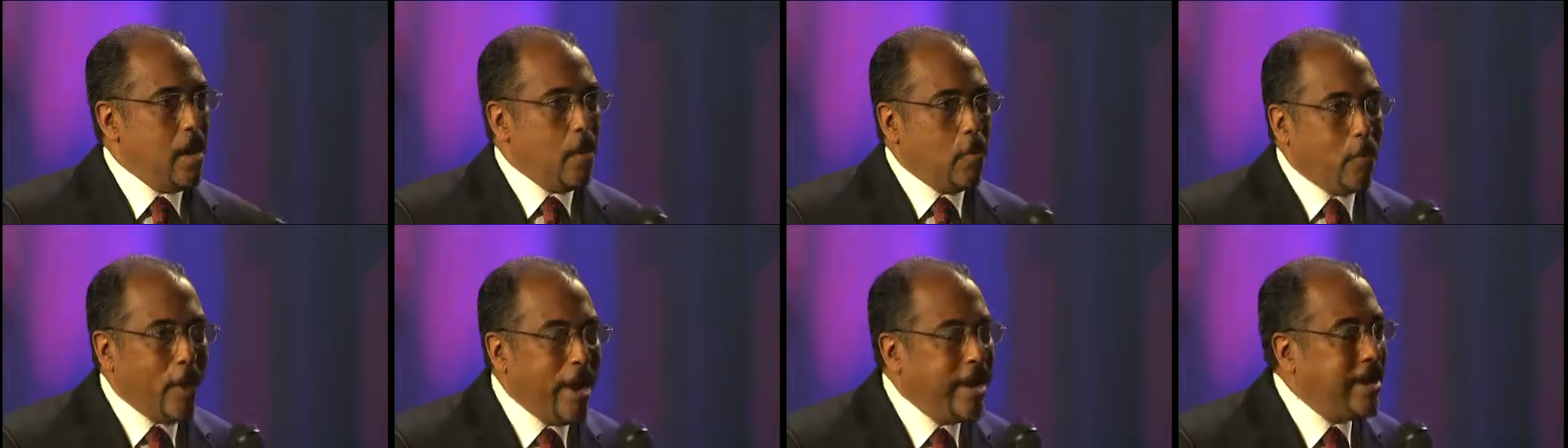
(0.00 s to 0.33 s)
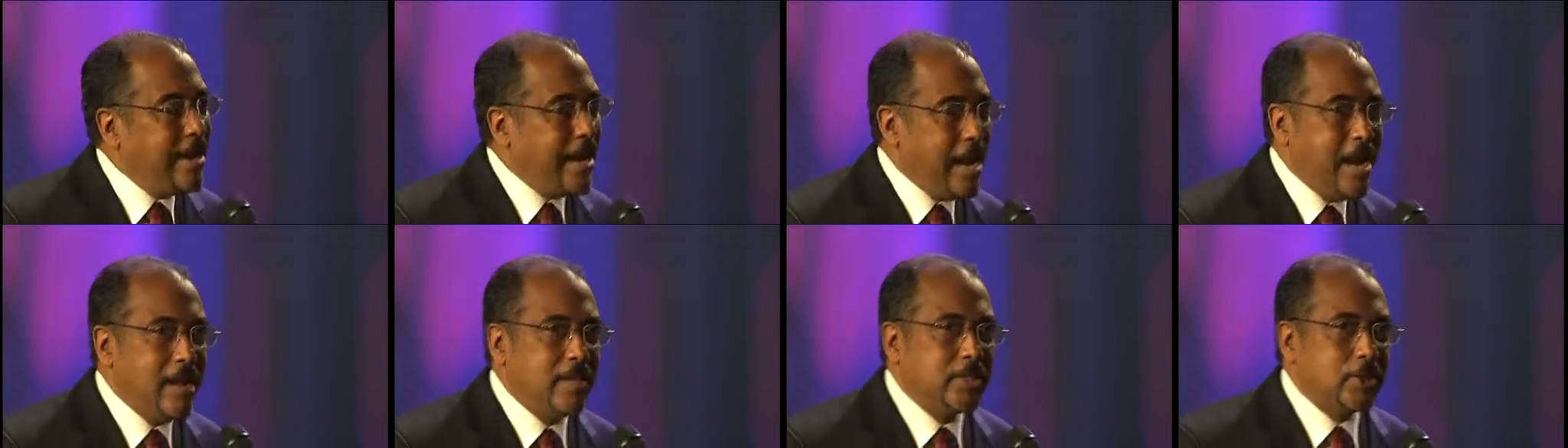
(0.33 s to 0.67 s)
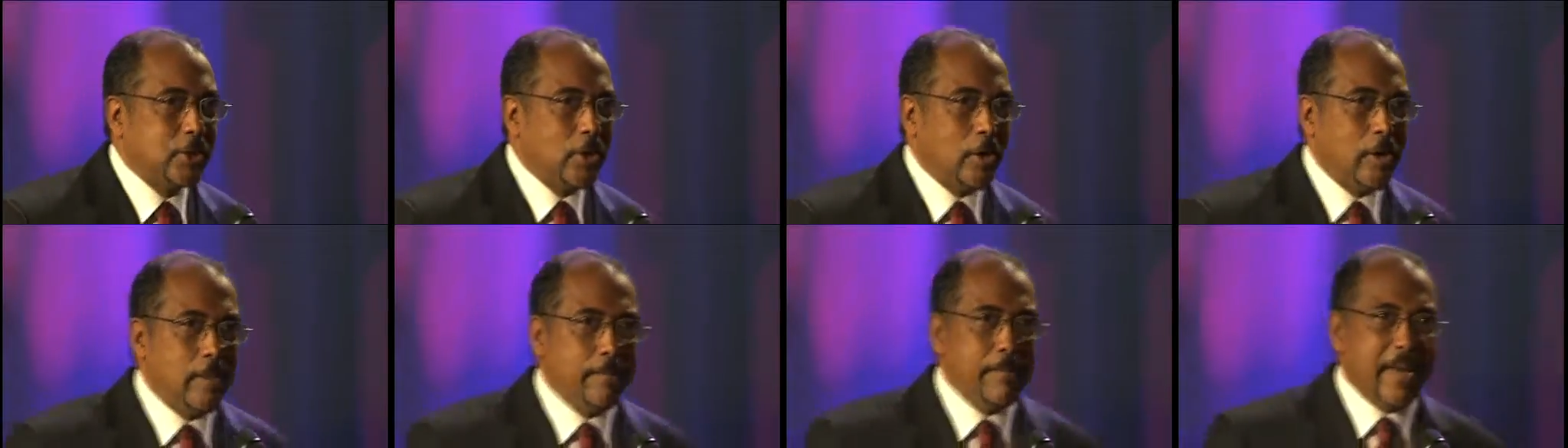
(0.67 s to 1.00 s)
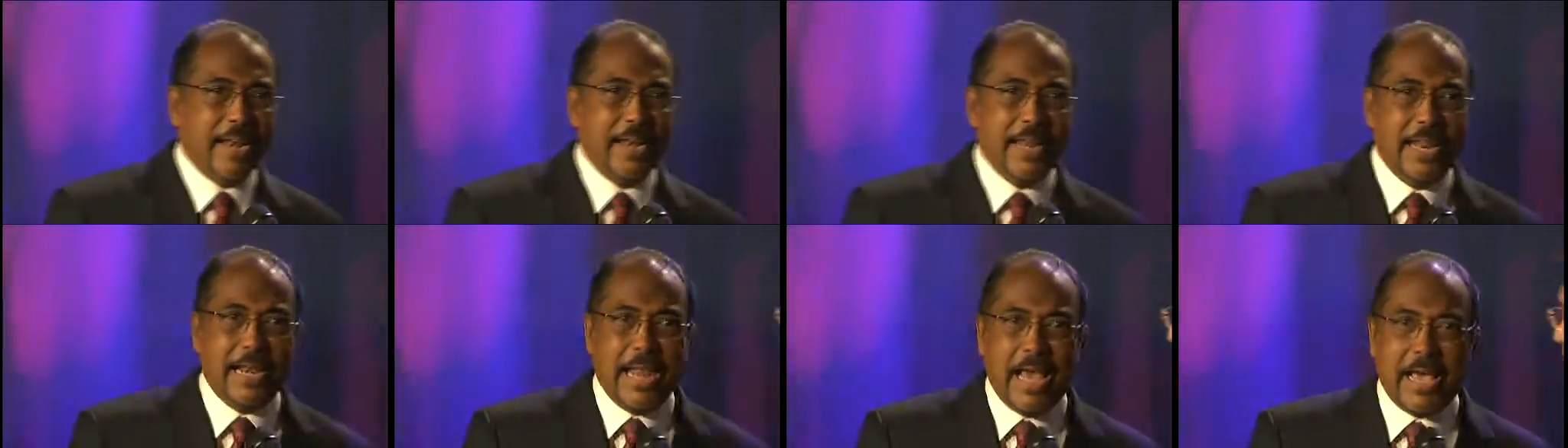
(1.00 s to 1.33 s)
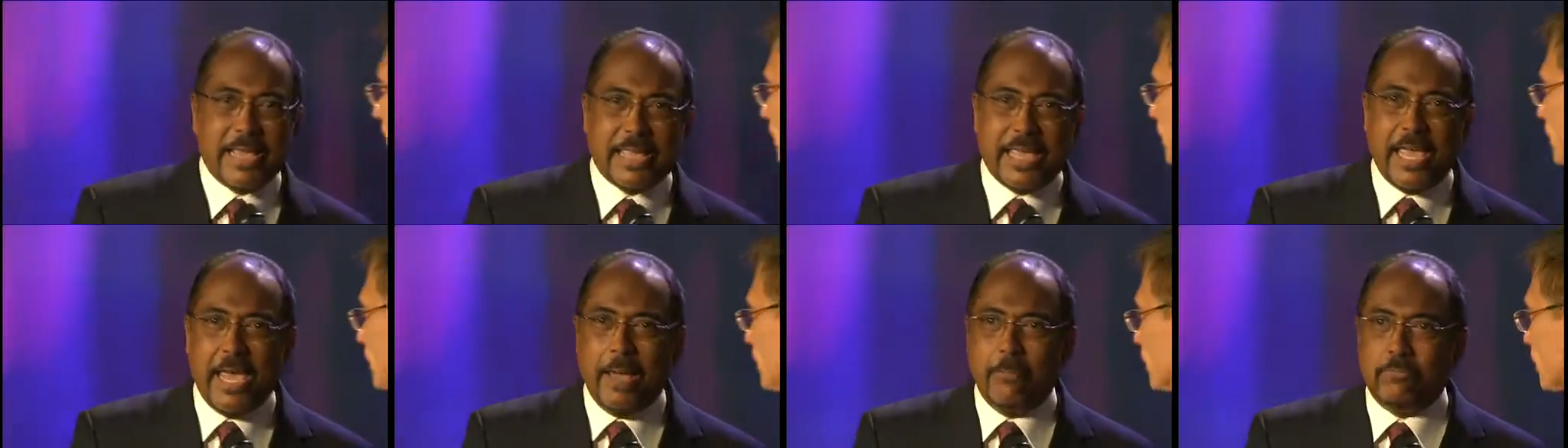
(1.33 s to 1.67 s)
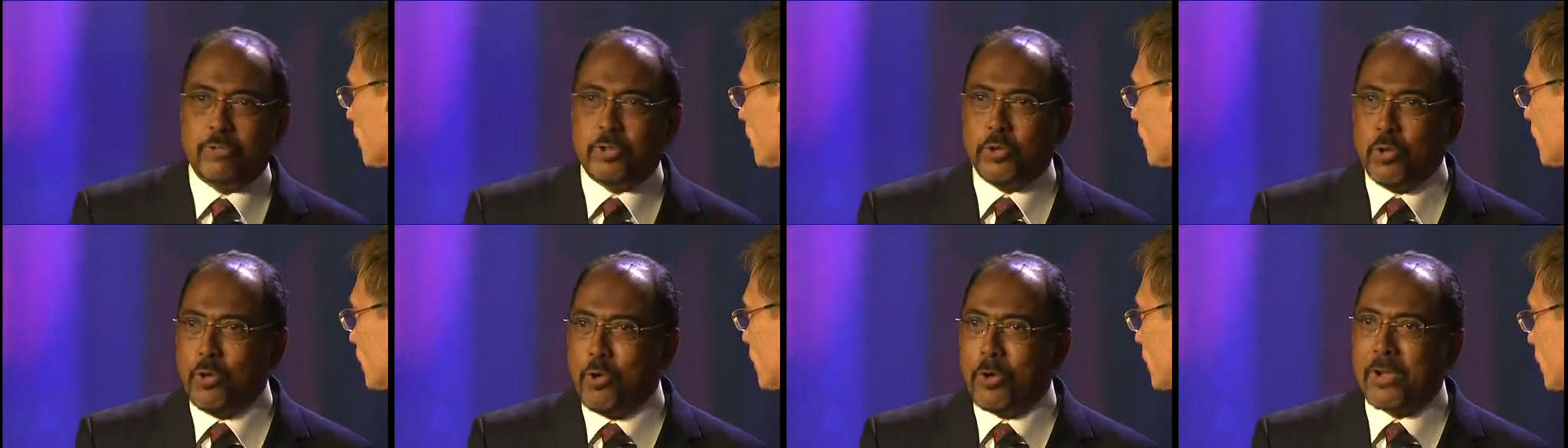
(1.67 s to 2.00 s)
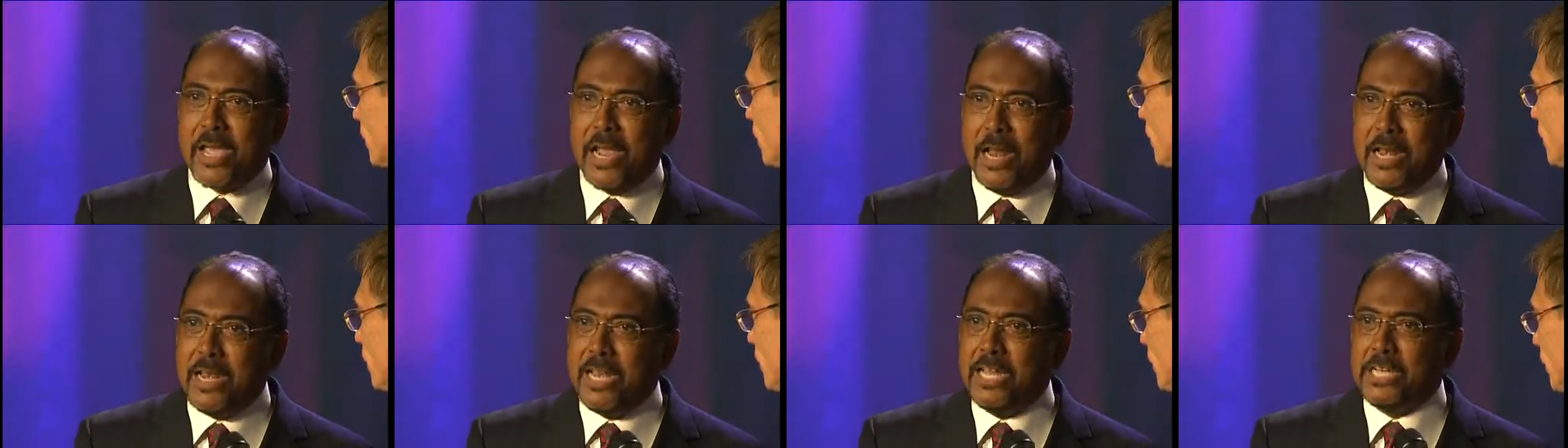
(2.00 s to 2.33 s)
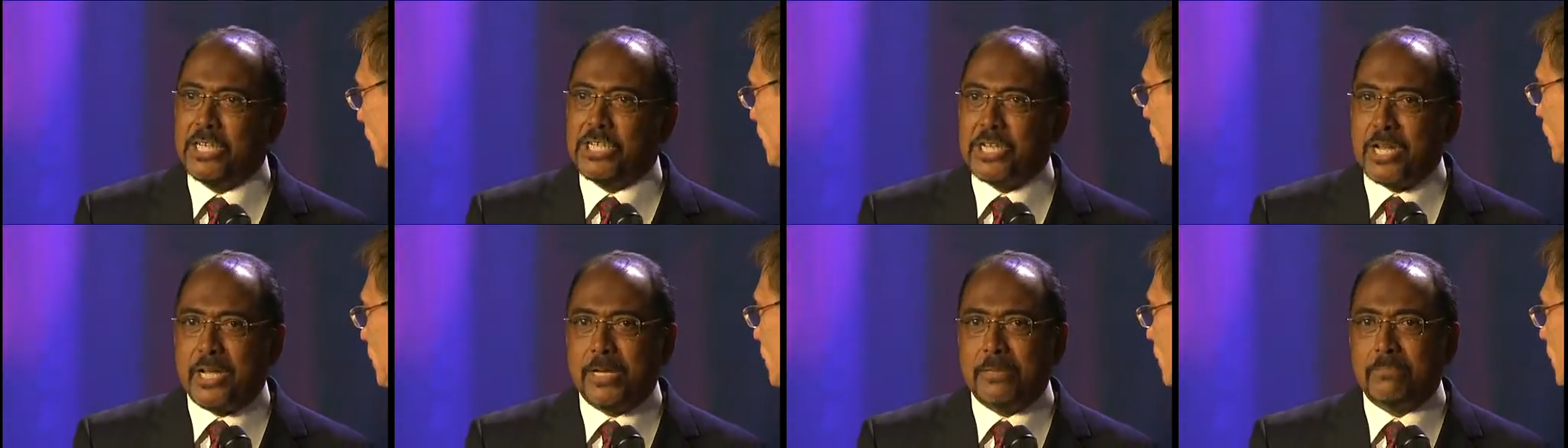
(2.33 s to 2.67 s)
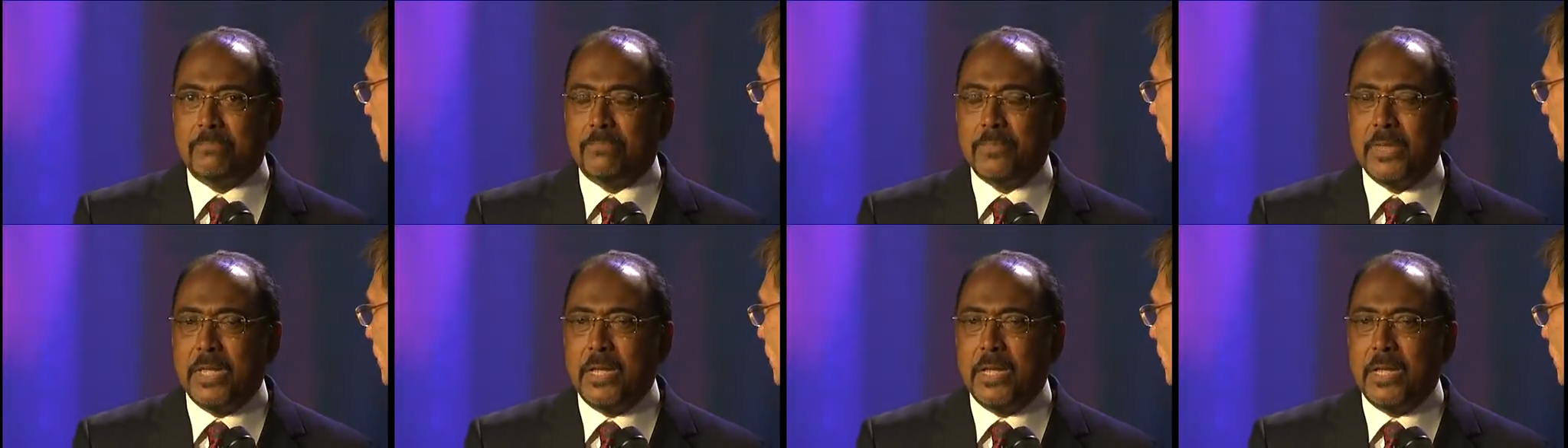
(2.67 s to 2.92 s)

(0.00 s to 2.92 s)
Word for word: When Nelson Mandela came to Khayelitsha,